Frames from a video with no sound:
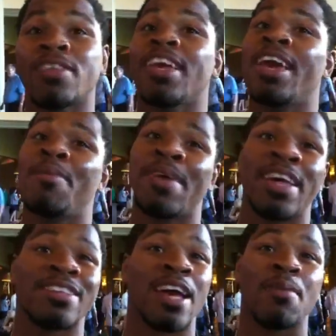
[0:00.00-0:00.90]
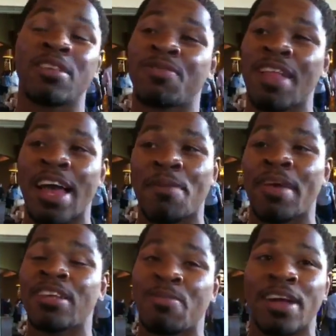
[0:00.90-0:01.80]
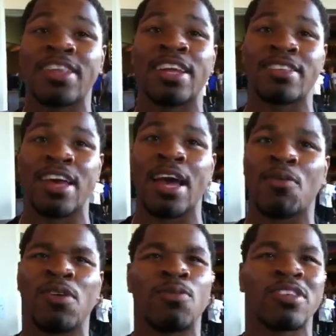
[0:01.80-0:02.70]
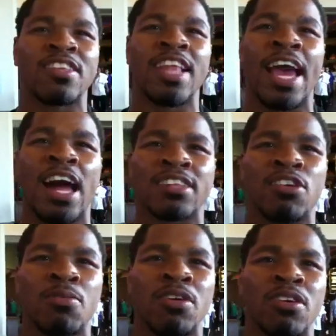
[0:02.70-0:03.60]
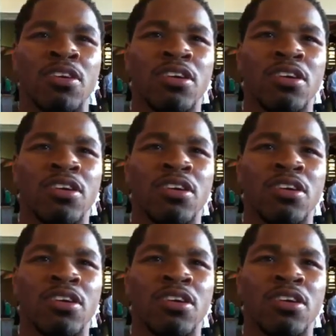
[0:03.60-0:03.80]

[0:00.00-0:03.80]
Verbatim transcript: About, yeah, man, time is flying, man. It's about that time. What, what's the day? October?